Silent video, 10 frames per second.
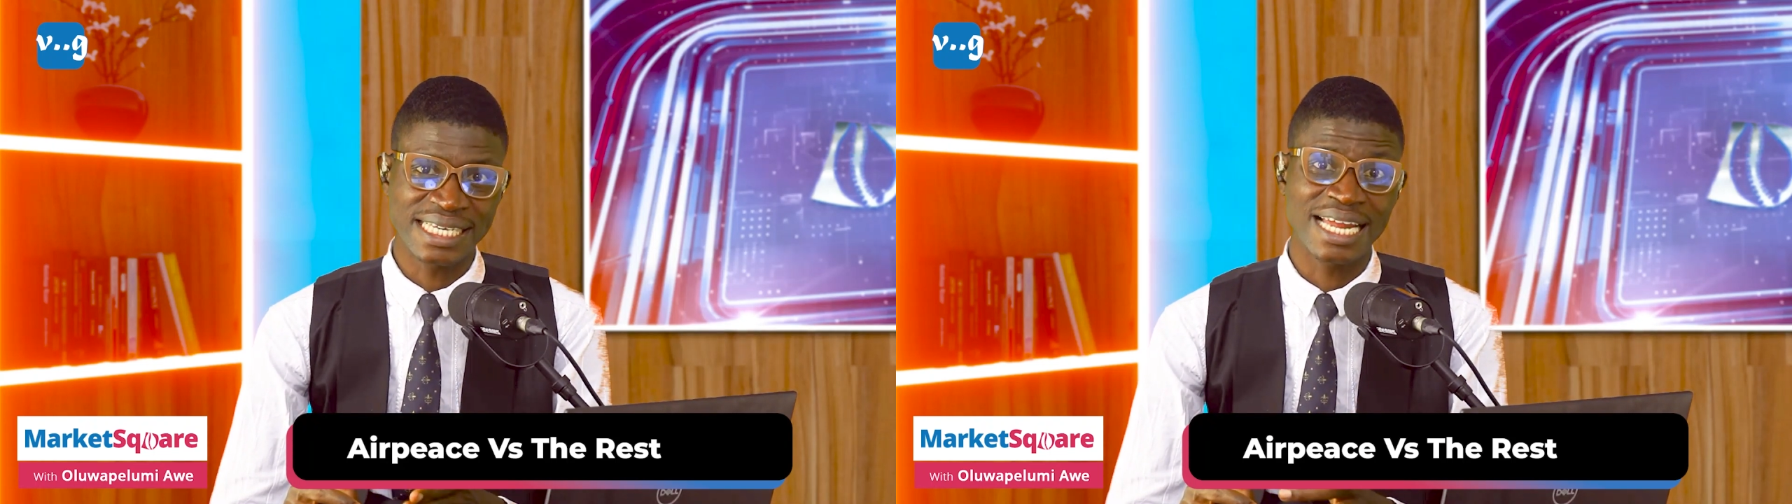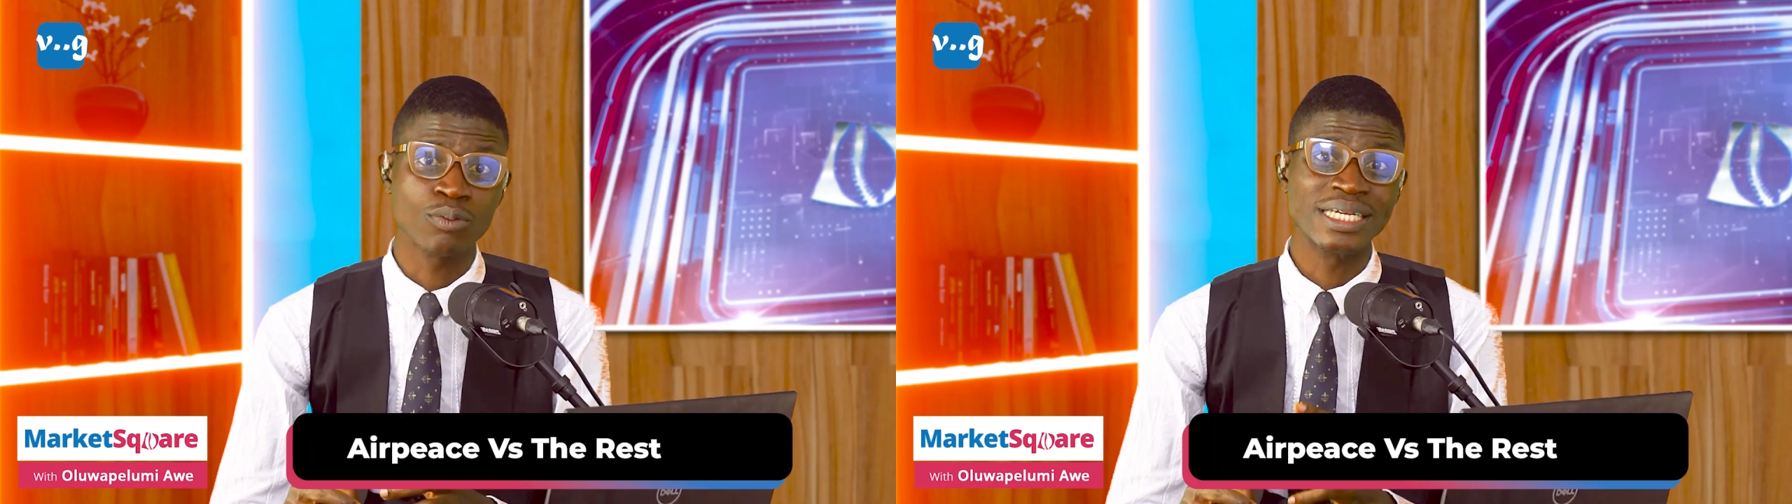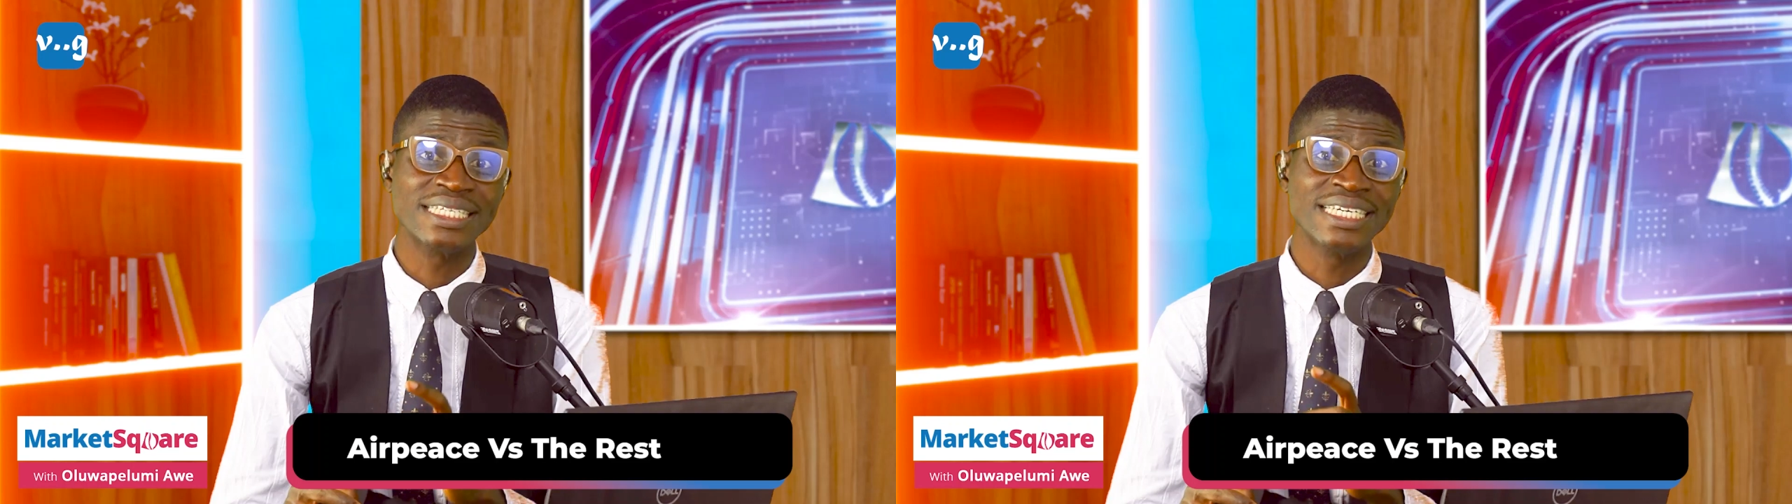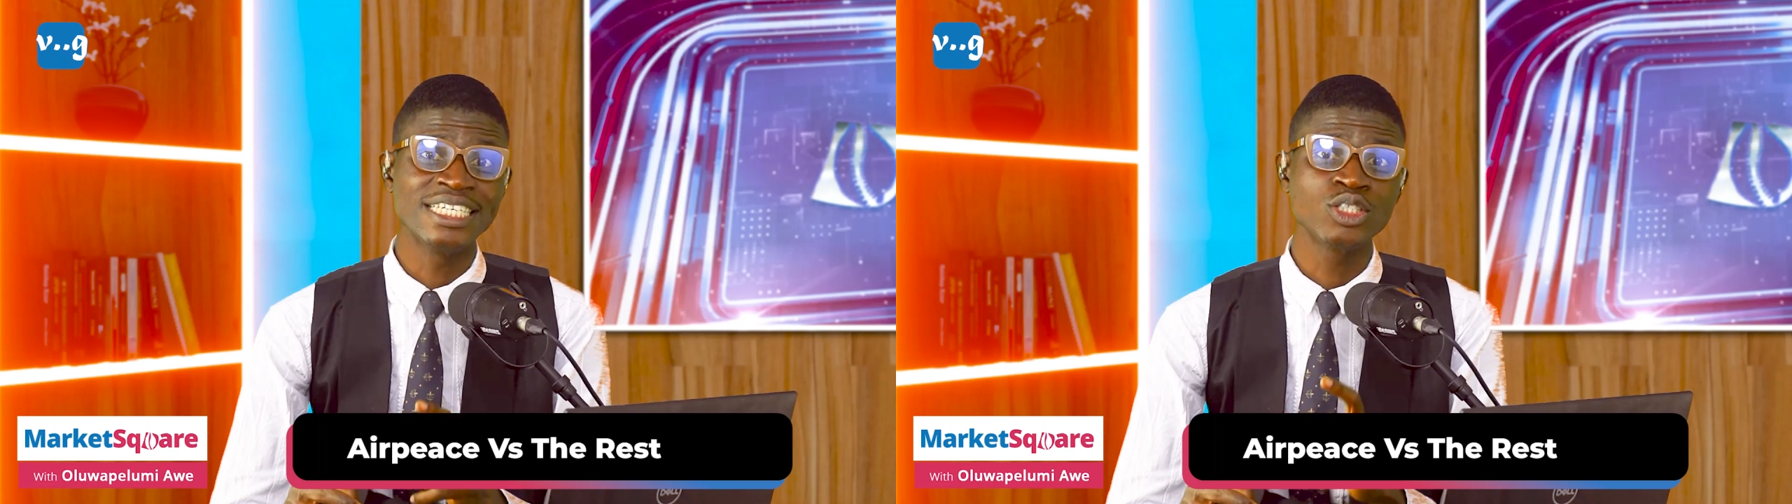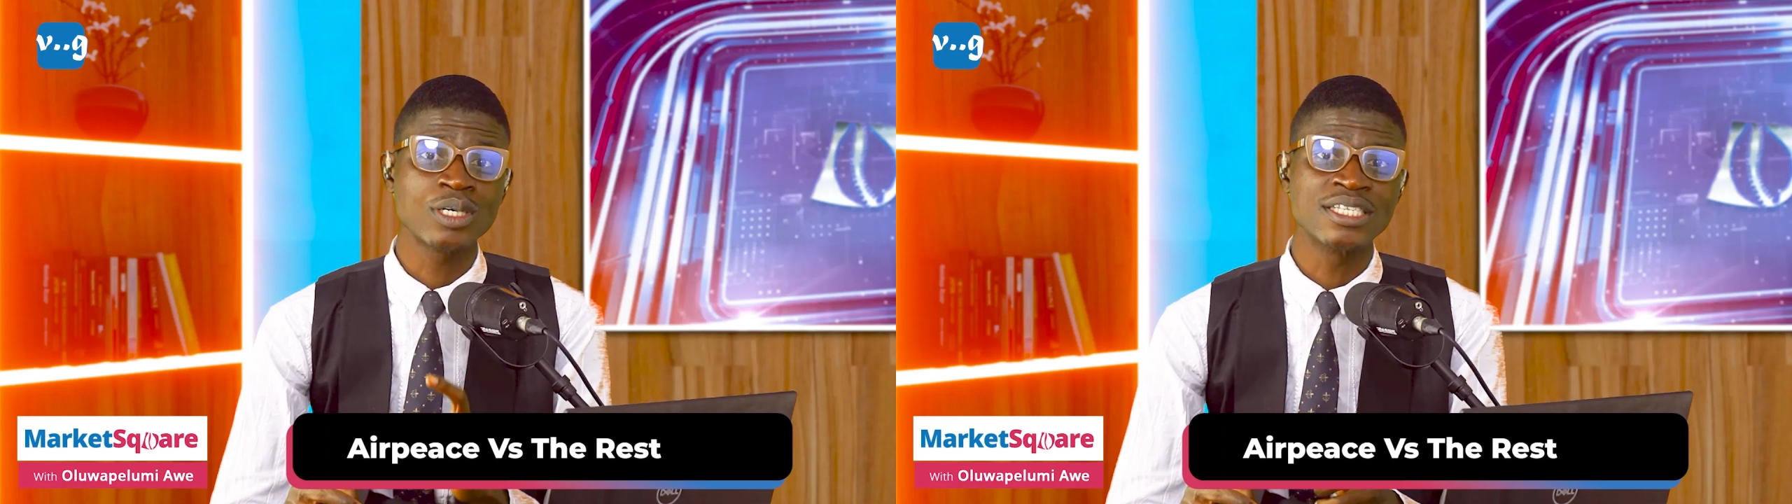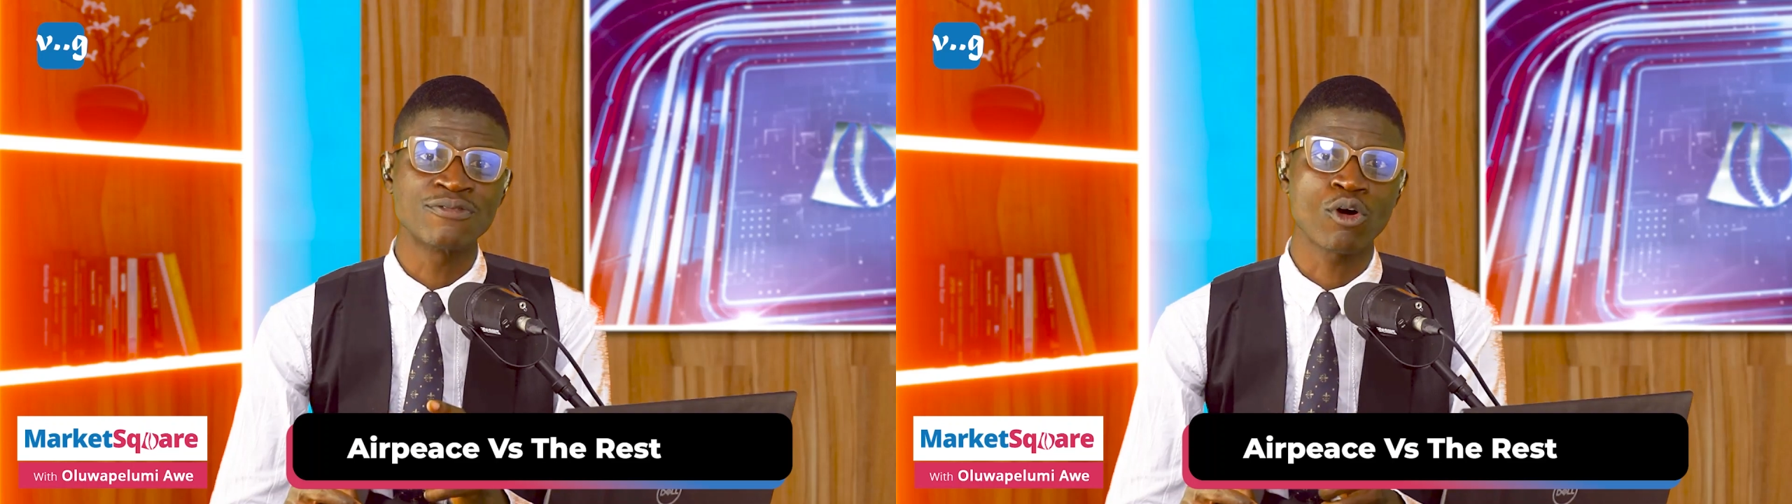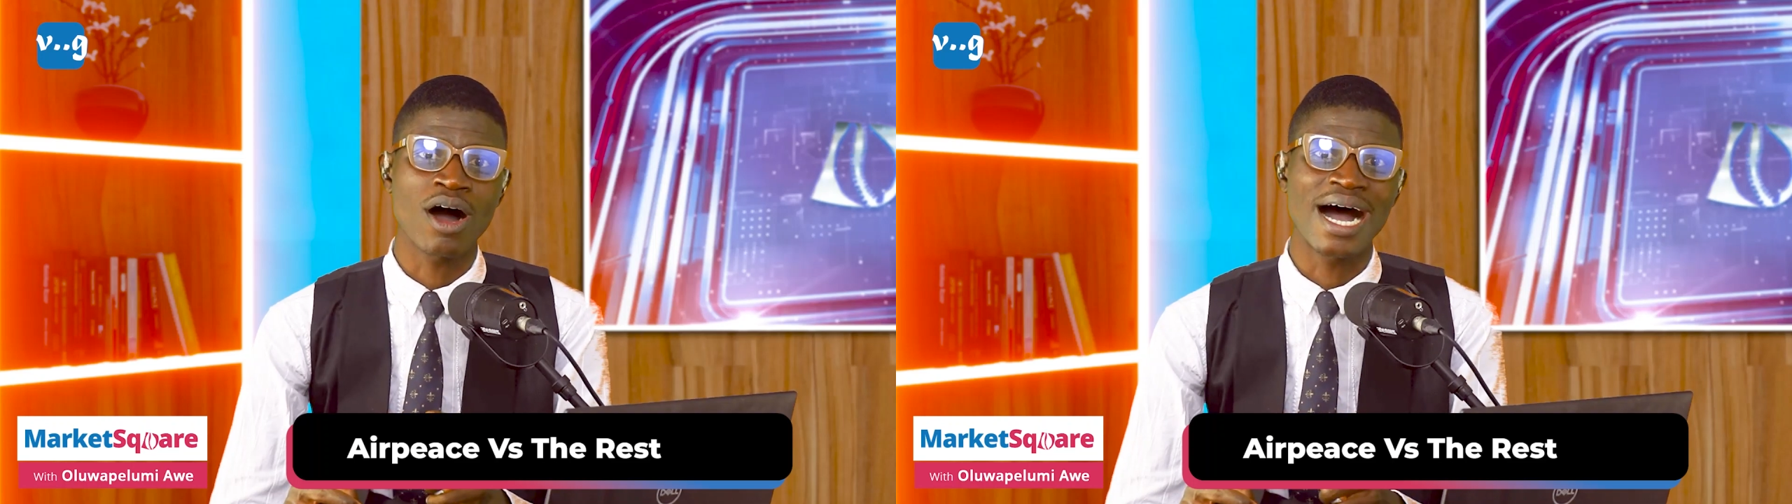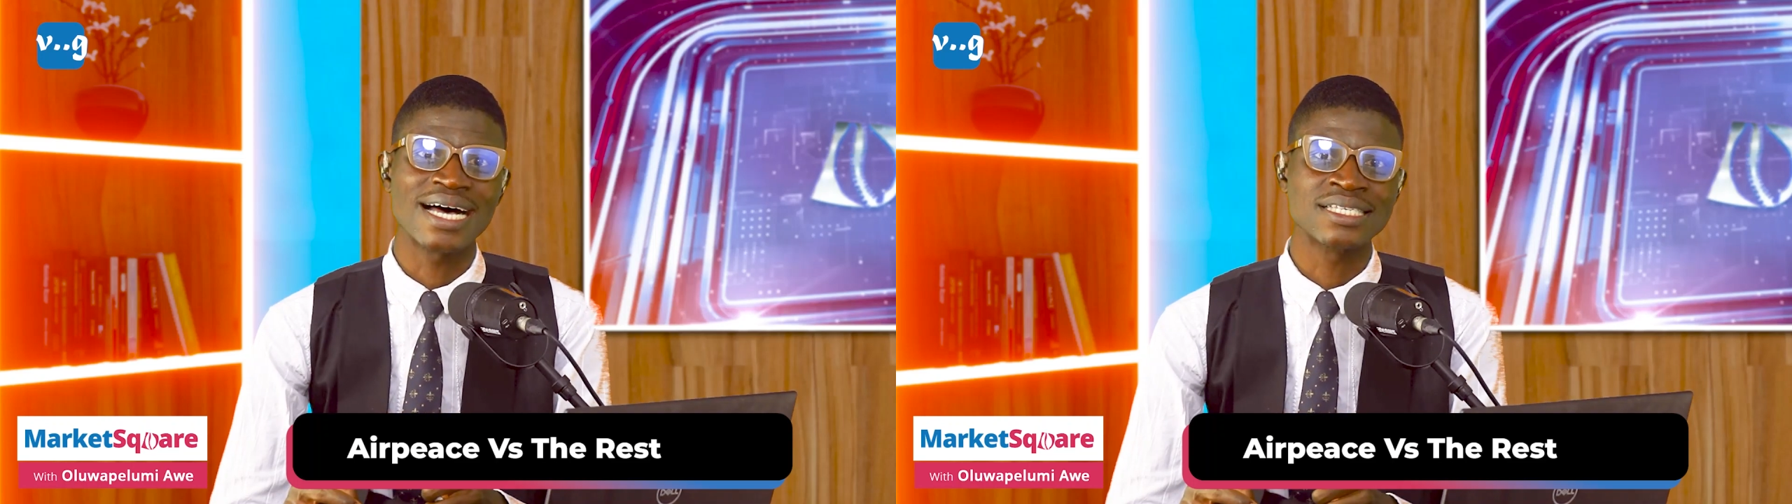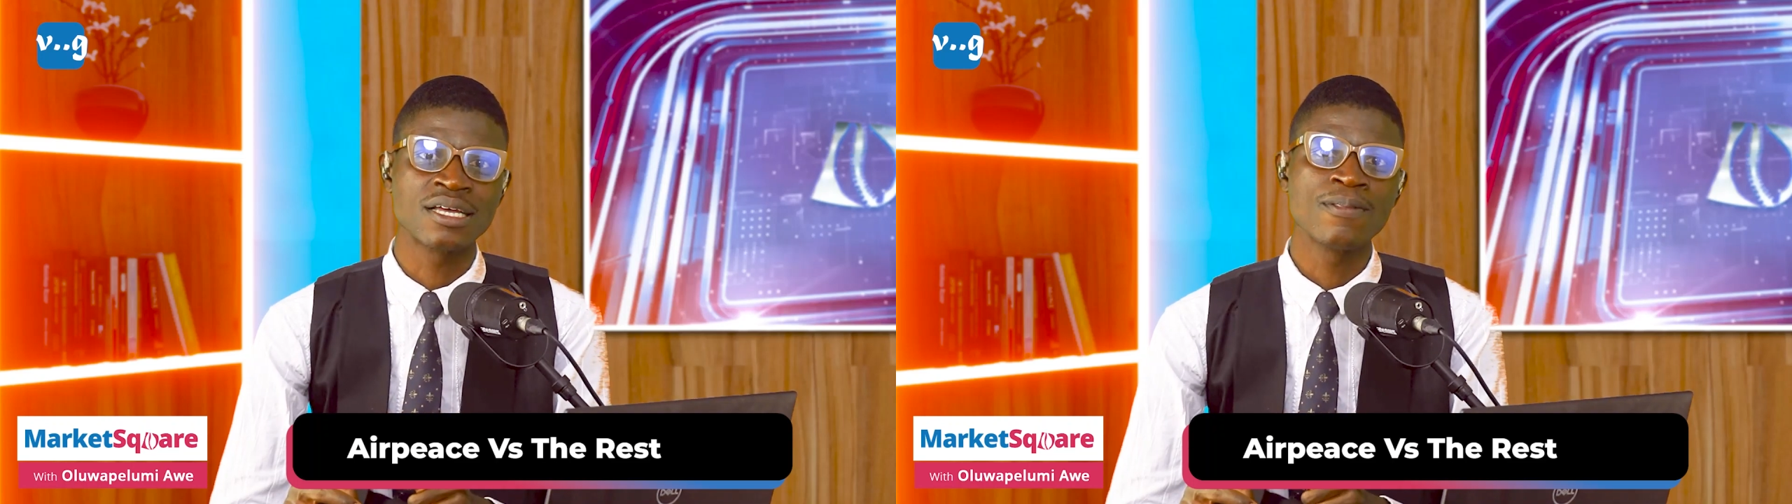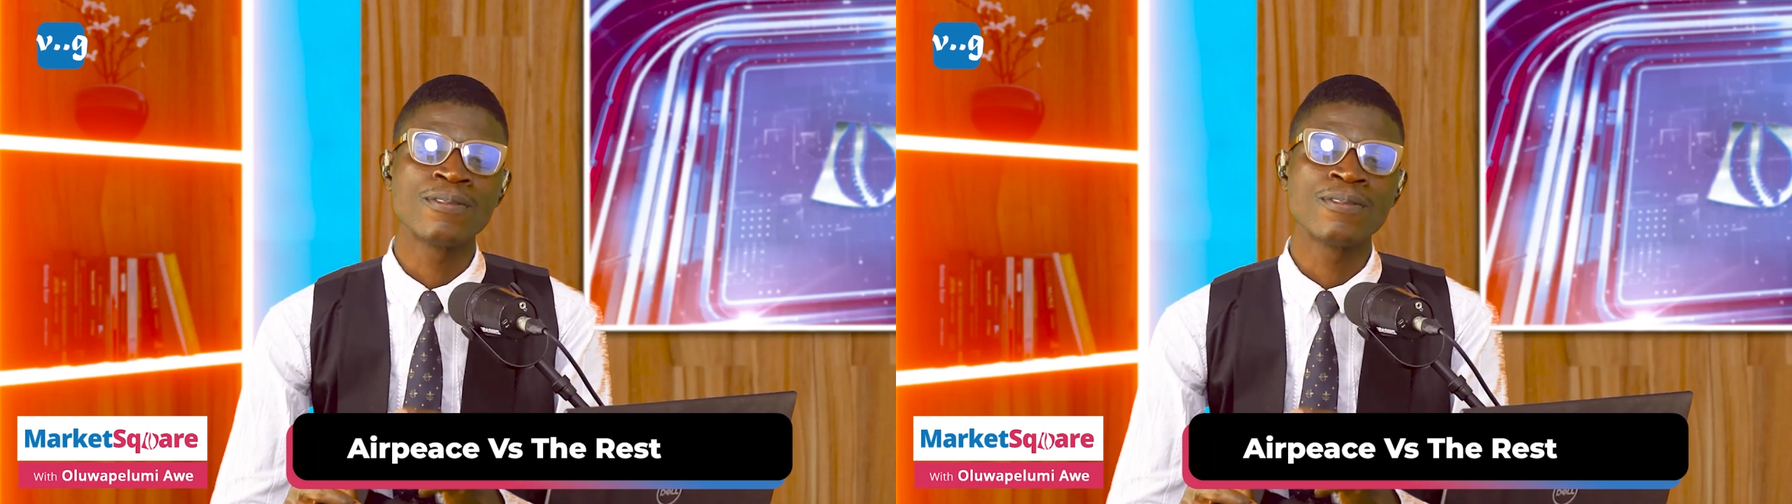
and within 24 hours,